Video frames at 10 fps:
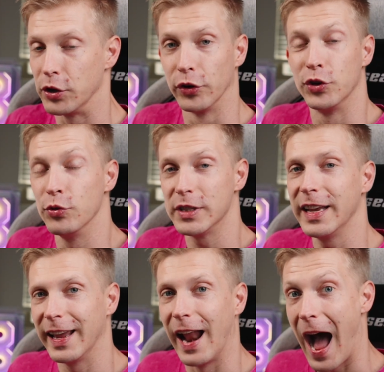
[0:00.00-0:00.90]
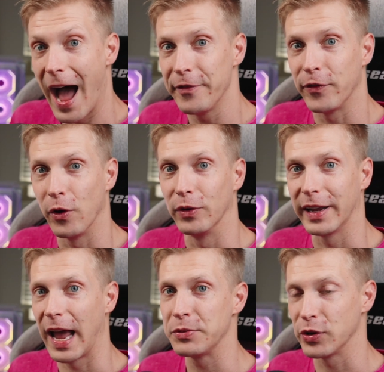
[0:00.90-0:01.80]
You're using an iPhone to
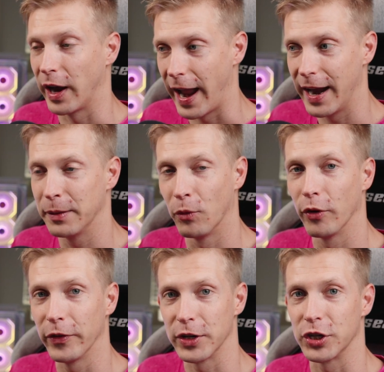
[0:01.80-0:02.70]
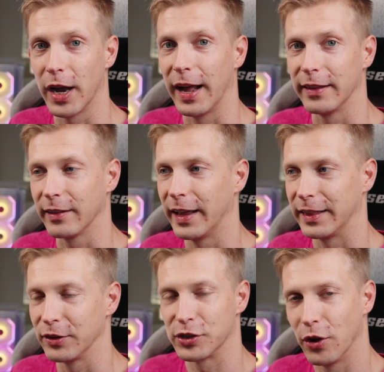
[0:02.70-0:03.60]
capture anamorphic shots. Like,
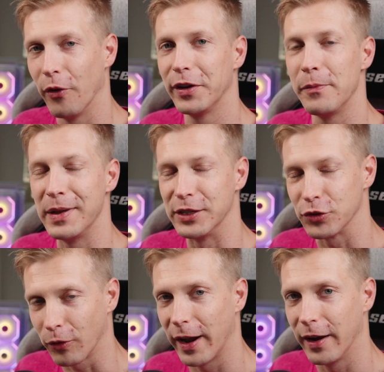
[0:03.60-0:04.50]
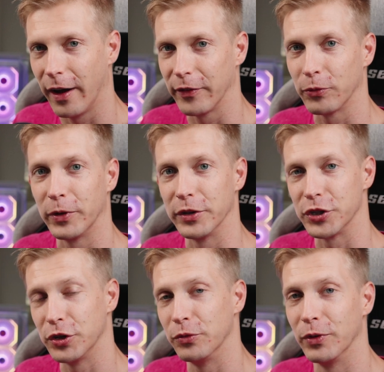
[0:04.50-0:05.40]
there's going to be trade-offs when you're
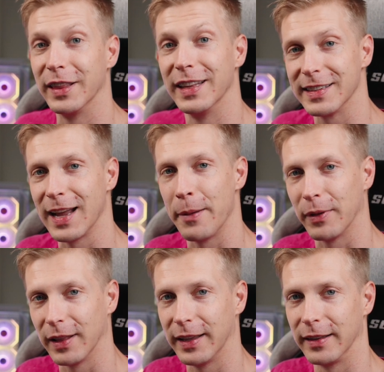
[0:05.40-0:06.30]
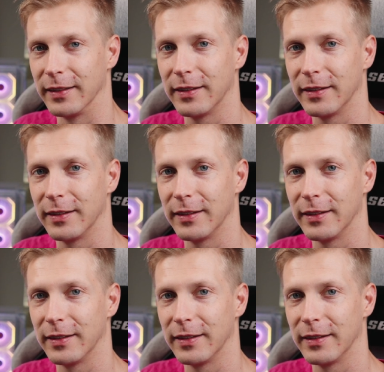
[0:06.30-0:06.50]
shooting with this type of lens.